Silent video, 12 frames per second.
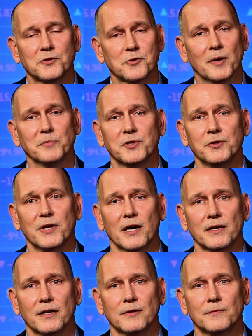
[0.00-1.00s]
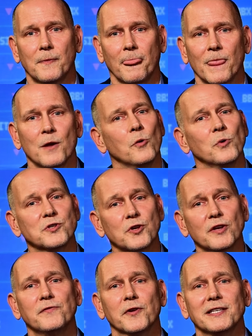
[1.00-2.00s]
Trump 2.0. What's
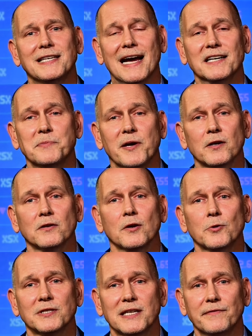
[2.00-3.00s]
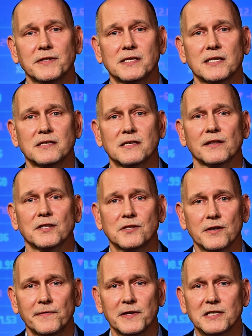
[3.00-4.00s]
good for the taxpayer and lower deficits on the
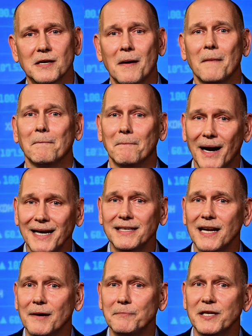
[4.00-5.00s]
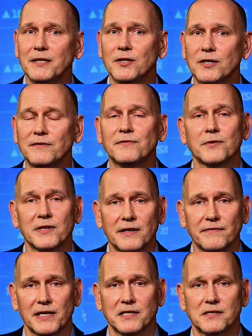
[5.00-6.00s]
surface might not be good for the
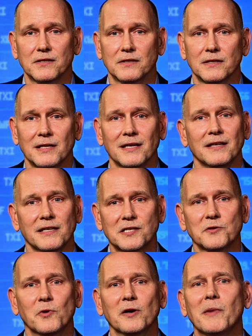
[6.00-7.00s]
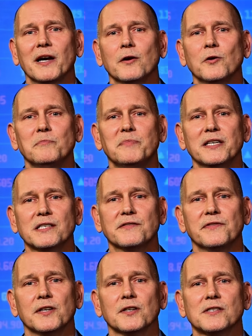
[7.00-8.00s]
investor. This is one of my own biggest
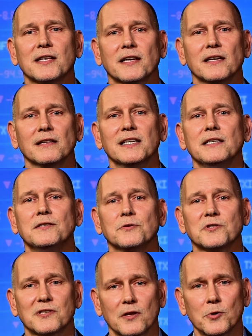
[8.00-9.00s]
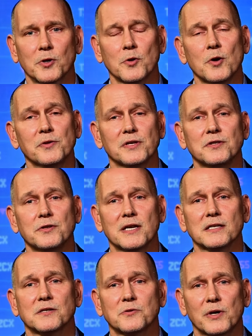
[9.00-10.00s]
fears that can lead to a slower growth in
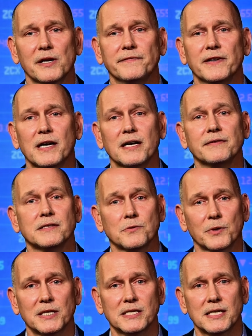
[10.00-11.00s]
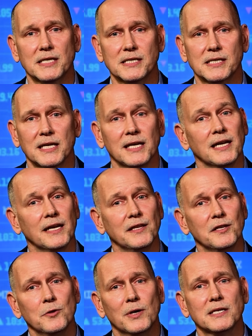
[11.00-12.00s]
2025 and 26 in
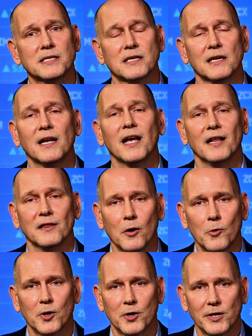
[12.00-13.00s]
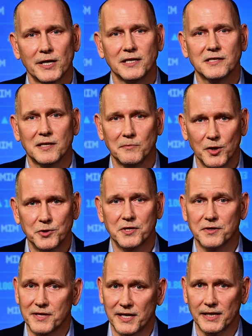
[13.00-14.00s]
the US and lower earnings than most
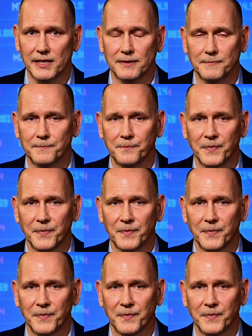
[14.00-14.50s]
are thinking.